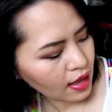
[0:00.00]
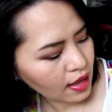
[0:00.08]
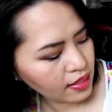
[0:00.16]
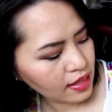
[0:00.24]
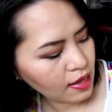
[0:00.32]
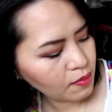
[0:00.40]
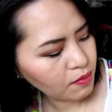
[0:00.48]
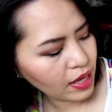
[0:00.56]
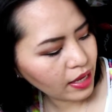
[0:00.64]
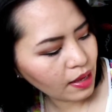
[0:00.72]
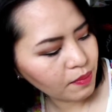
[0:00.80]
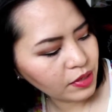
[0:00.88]
and then
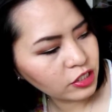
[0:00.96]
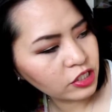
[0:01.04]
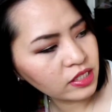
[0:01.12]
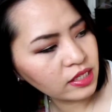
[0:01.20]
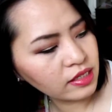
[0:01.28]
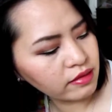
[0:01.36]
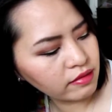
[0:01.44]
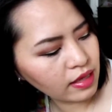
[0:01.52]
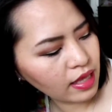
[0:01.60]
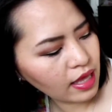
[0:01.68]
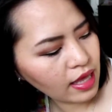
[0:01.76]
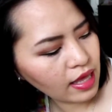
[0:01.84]
Makeup and
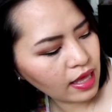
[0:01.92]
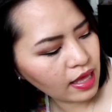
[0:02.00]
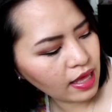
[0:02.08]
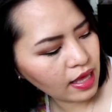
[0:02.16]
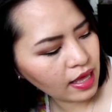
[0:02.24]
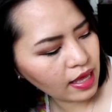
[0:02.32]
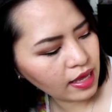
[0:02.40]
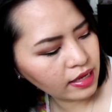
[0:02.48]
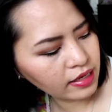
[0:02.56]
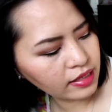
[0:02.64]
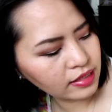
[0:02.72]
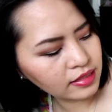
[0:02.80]
Chill,
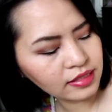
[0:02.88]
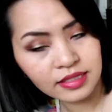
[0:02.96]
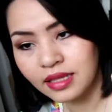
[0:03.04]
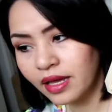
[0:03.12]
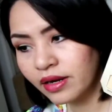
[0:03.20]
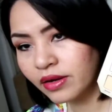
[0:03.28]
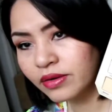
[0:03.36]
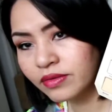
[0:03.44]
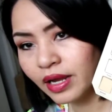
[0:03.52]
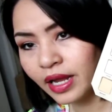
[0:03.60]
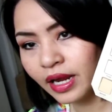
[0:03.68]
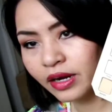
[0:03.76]
and
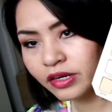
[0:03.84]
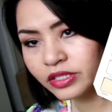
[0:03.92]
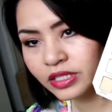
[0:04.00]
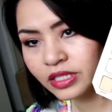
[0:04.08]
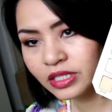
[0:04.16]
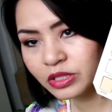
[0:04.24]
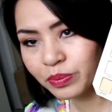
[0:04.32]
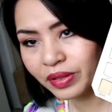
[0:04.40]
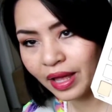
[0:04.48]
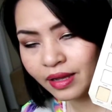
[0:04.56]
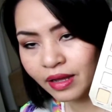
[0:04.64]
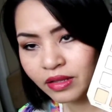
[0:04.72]
Stiletto right here. It's this
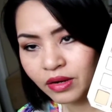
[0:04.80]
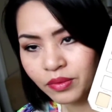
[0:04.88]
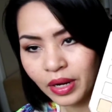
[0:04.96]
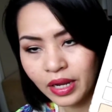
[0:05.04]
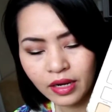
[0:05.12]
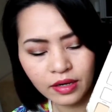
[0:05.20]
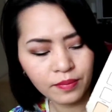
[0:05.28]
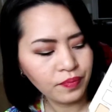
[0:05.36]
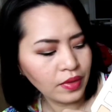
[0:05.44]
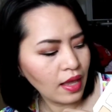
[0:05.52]
black color right here.